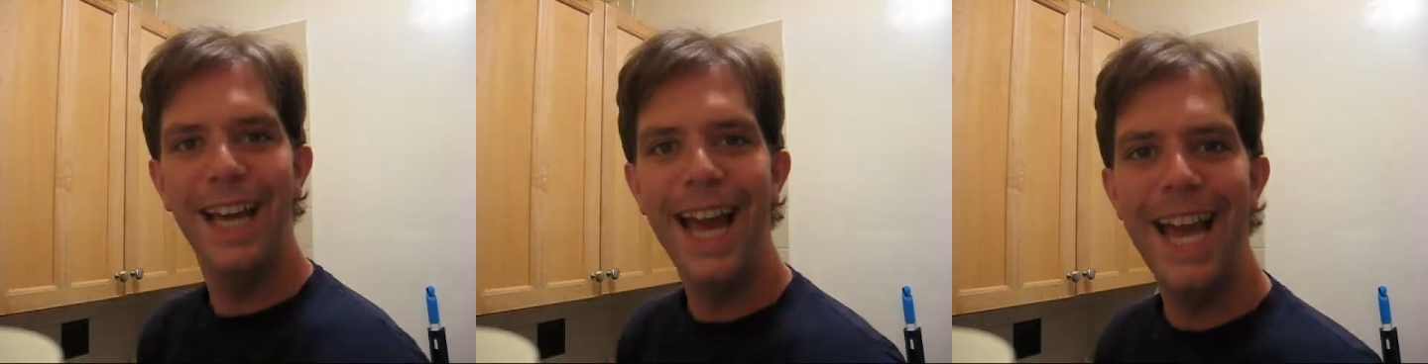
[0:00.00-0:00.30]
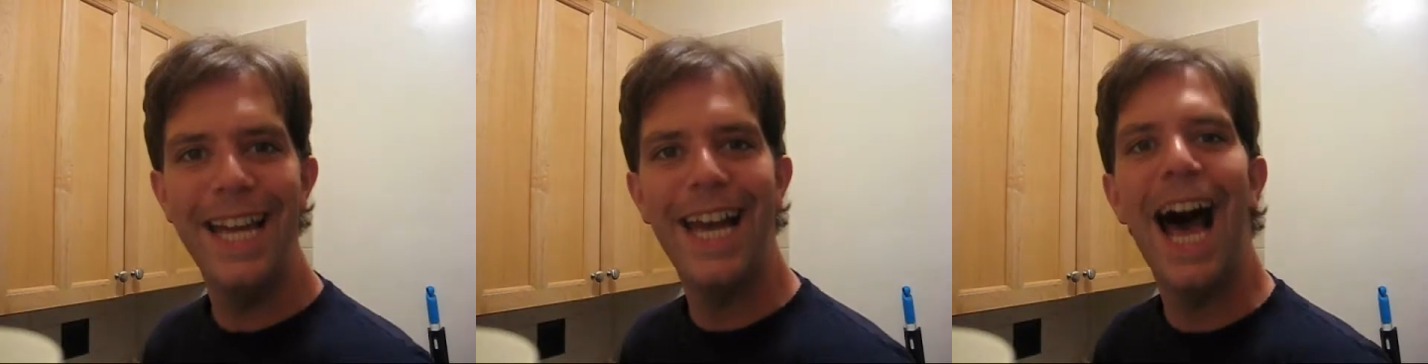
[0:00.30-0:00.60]

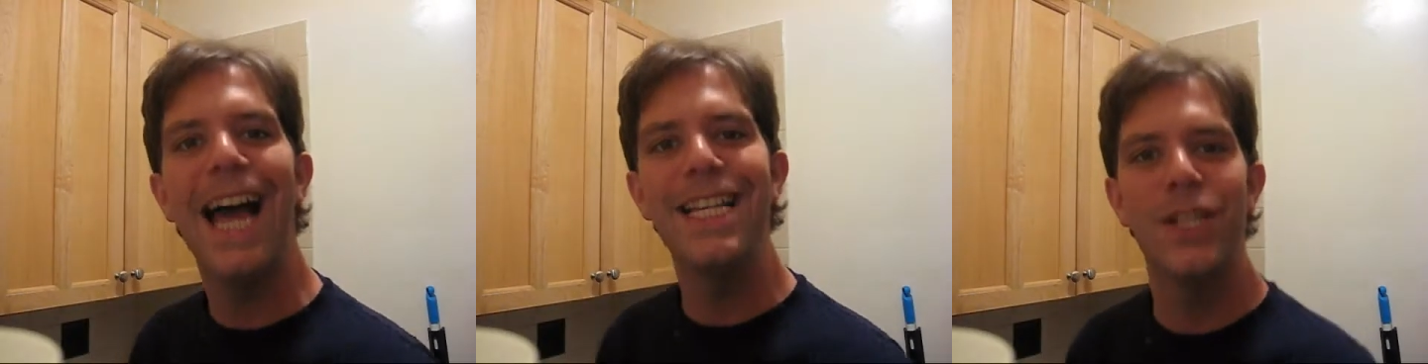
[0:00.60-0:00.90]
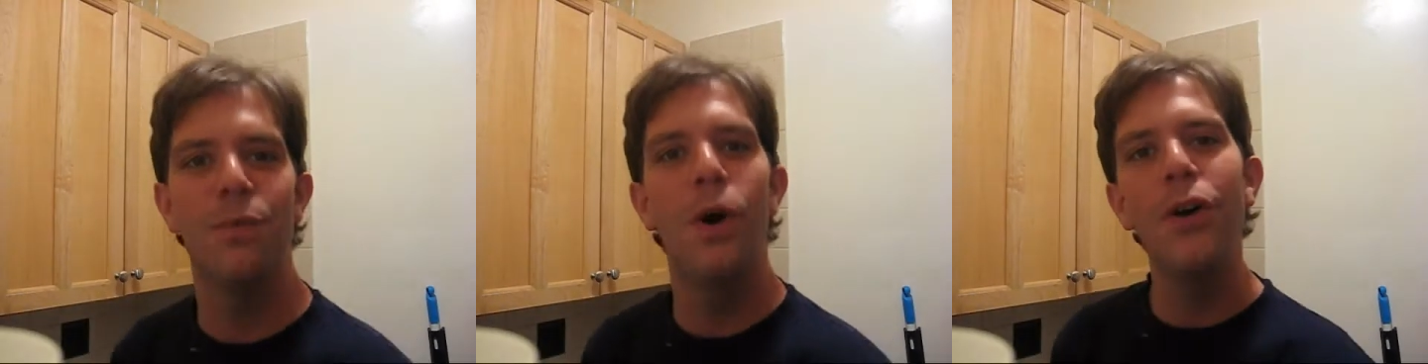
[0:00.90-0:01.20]
Hey
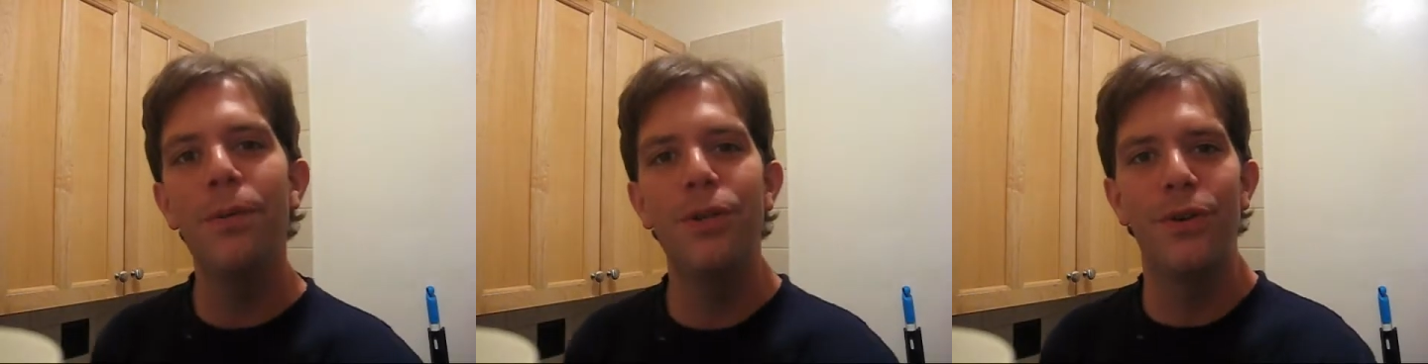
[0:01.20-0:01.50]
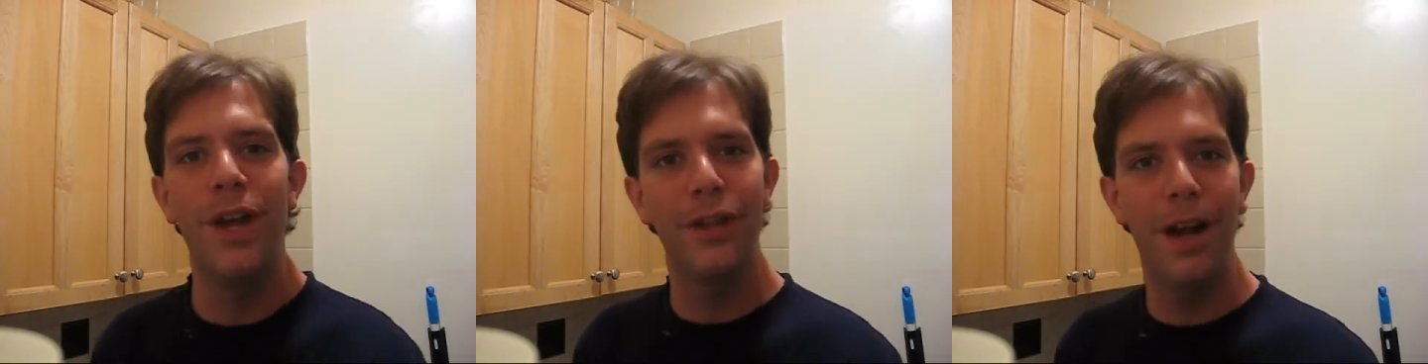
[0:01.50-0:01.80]
guys, and welcome
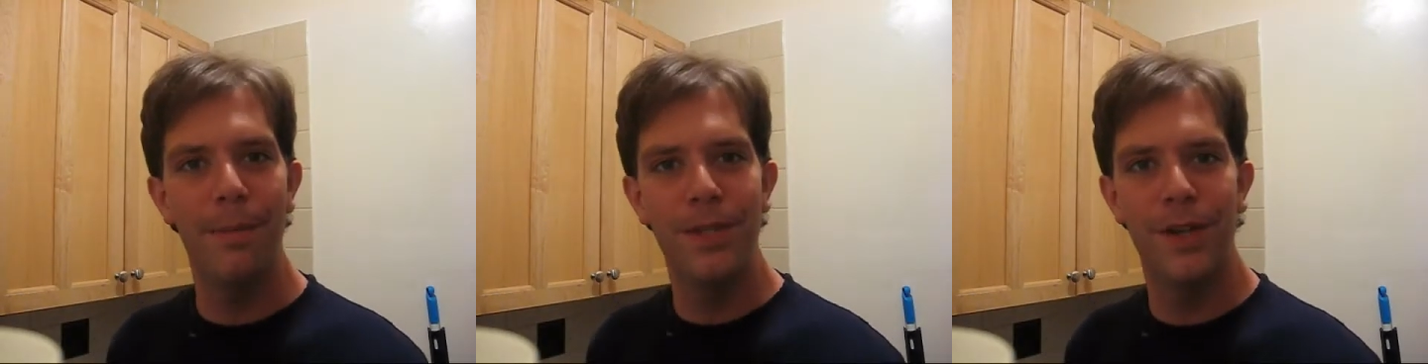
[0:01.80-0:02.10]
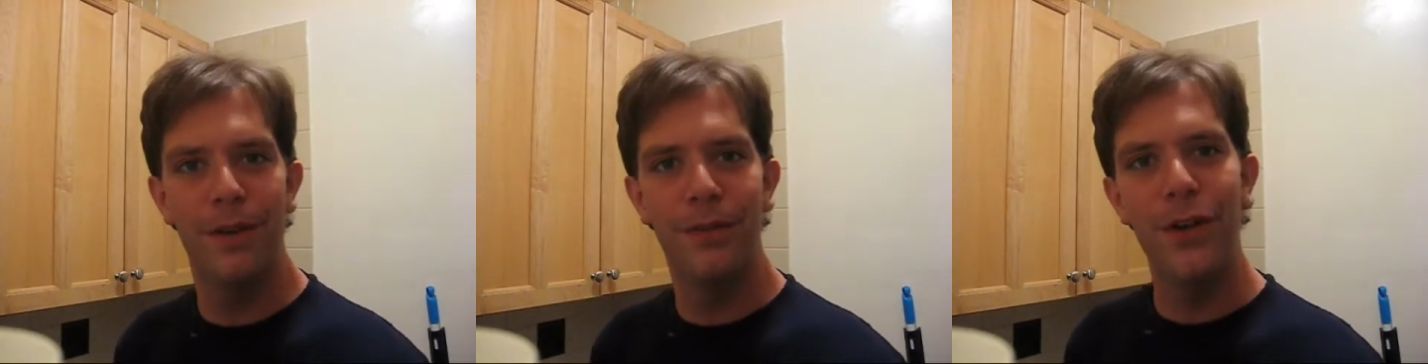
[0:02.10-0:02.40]
to another
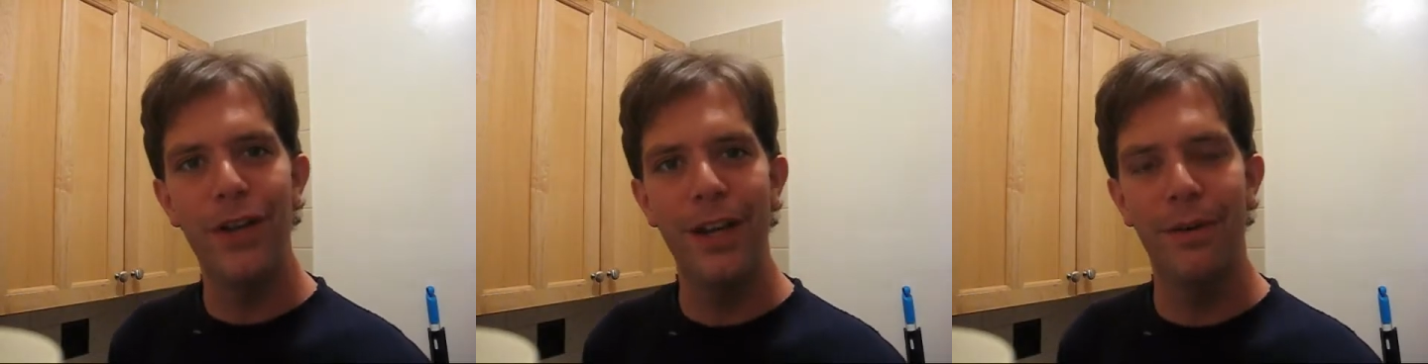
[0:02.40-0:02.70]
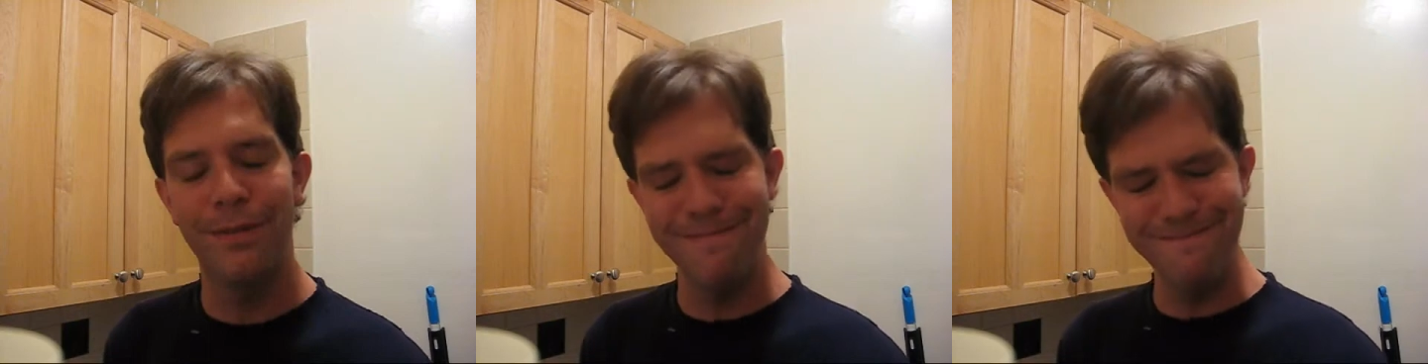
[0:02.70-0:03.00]
episode of Cooking
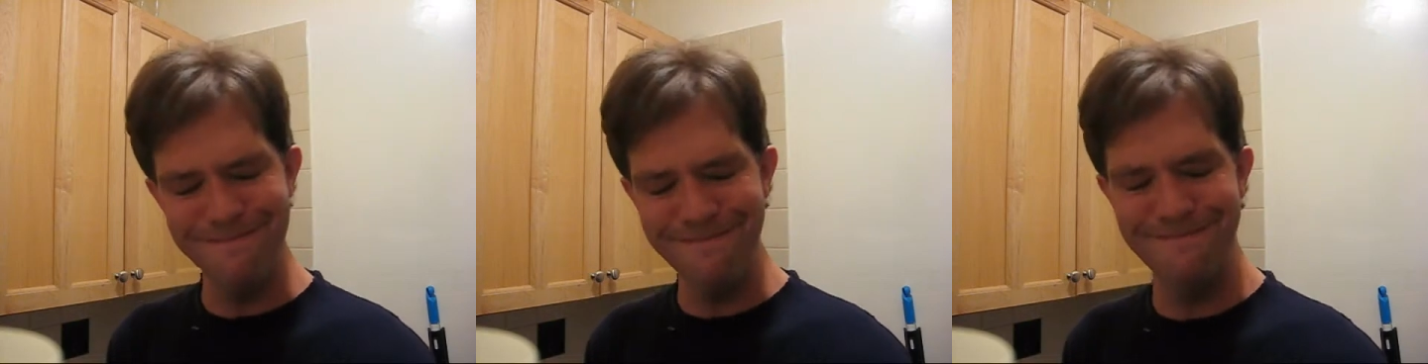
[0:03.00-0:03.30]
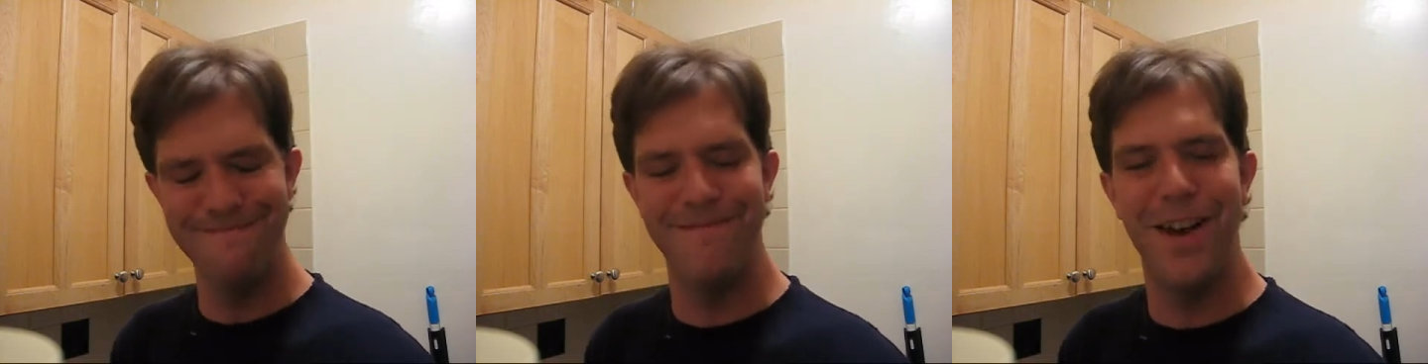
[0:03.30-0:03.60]
with Mmm,
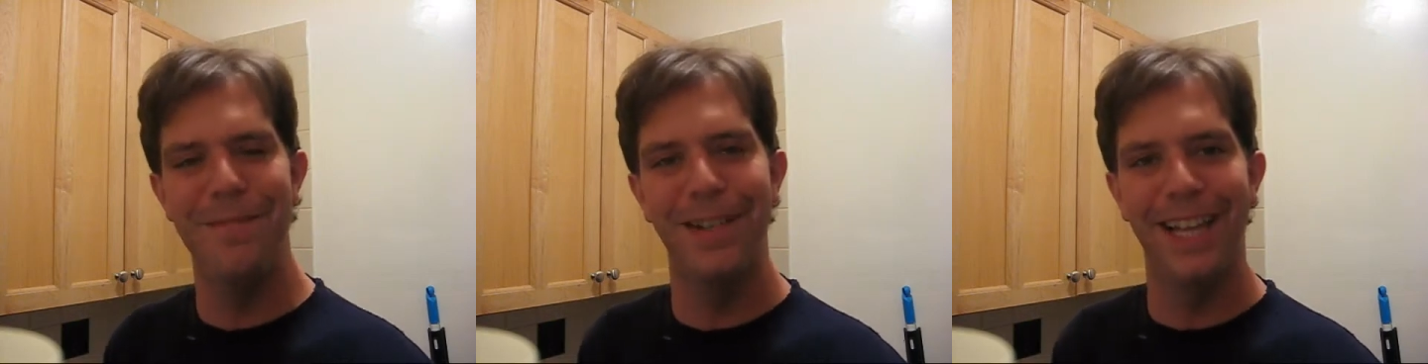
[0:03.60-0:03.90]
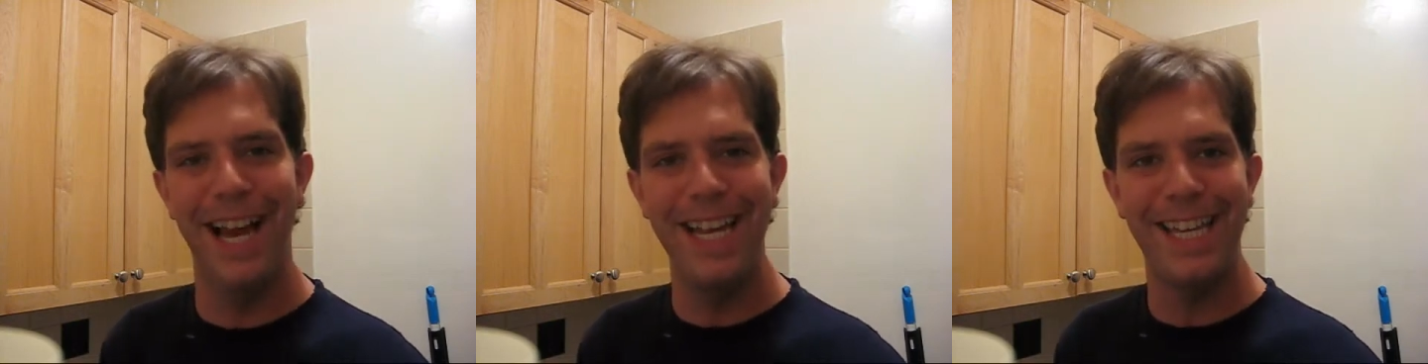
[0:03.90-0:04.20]
Mama
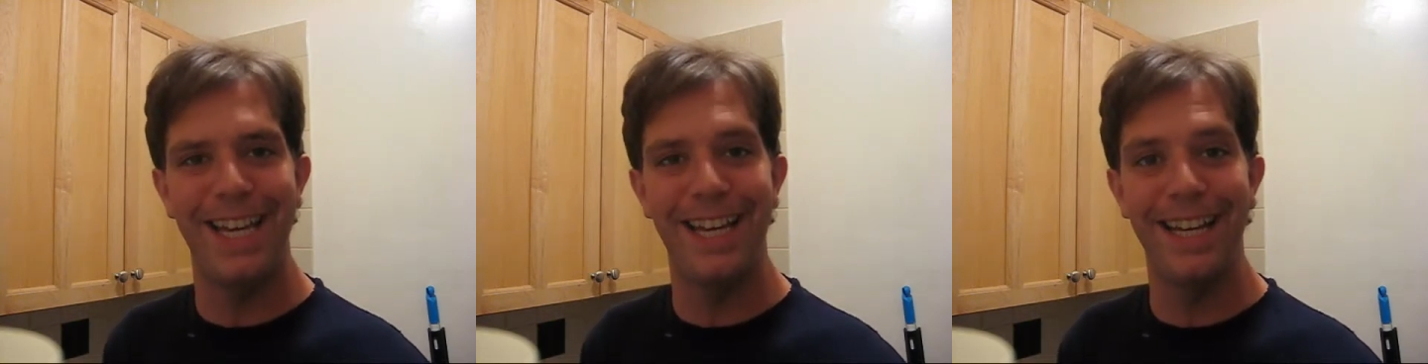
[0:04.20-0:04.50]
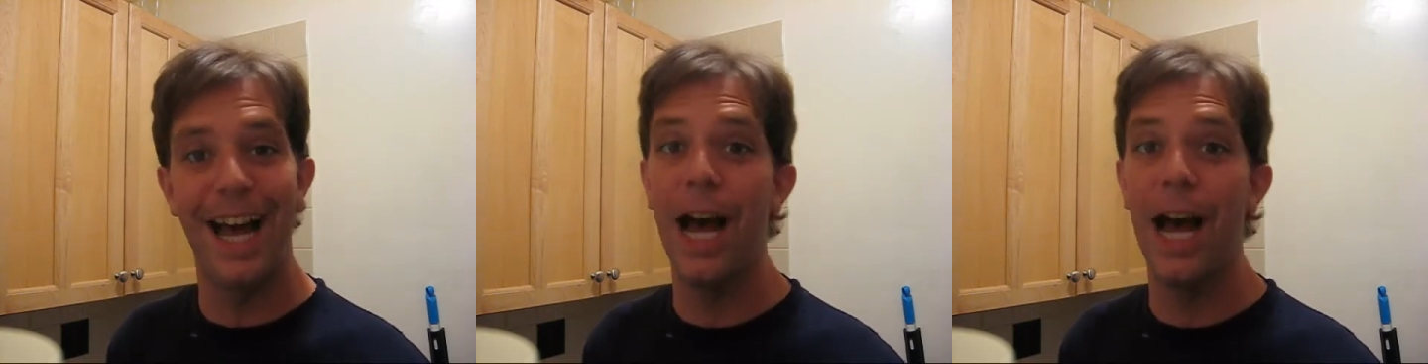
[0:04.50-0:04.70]
Likey.